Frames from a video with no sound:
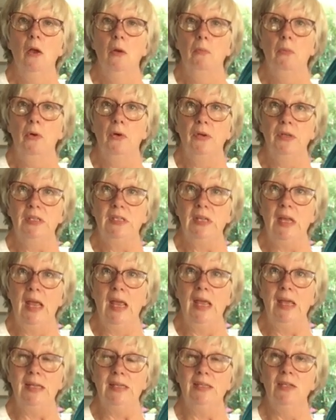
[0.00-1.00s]
but
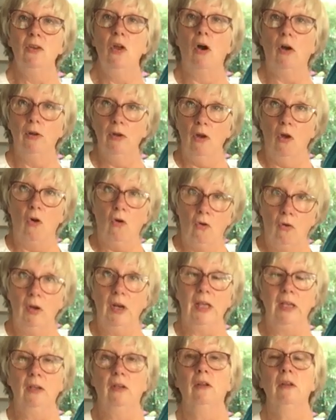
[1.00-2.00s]
it's not an
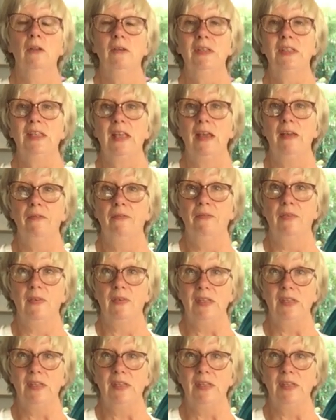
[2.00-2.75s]
all-inclusive